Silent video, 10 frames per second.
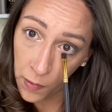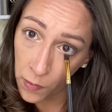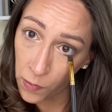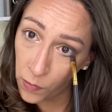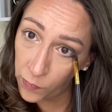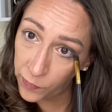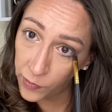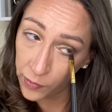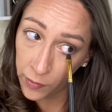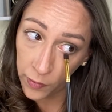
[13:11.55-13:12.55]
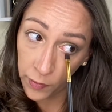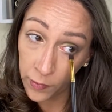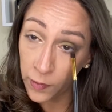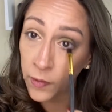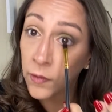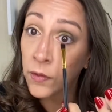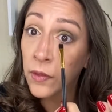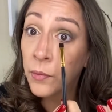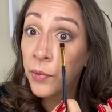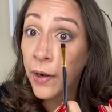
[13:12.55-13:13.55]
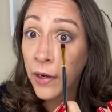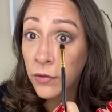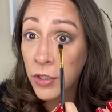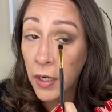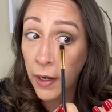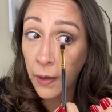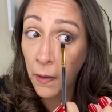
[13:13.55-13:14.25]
over the brown shade.